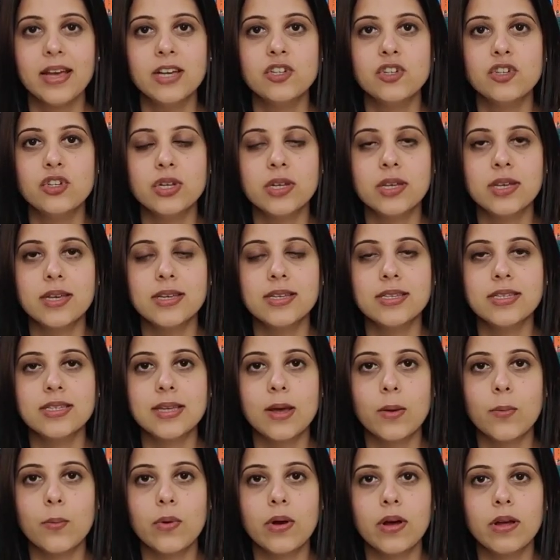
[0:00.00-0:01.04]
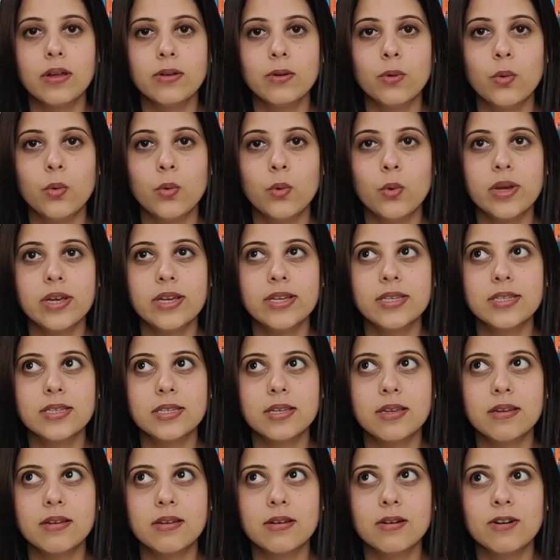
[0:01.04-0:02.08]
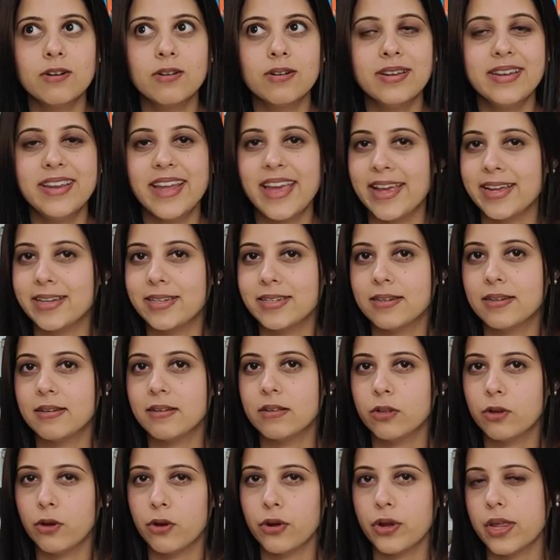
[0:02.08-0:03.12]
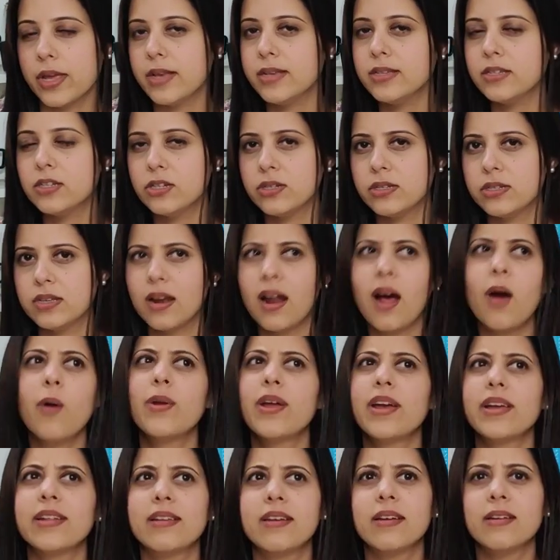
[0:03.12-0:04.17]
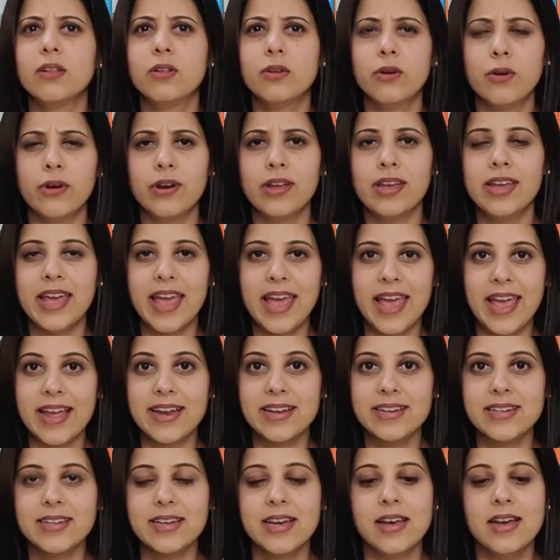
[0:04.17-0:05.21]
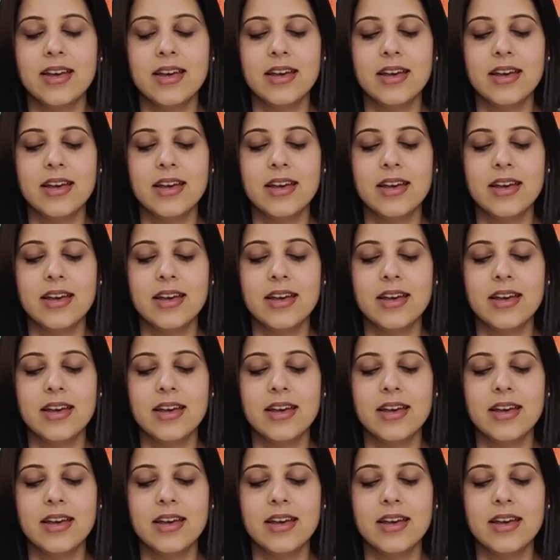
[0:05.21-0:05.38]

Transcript: She is someone who is in her late 30s. She's around, I think, 38.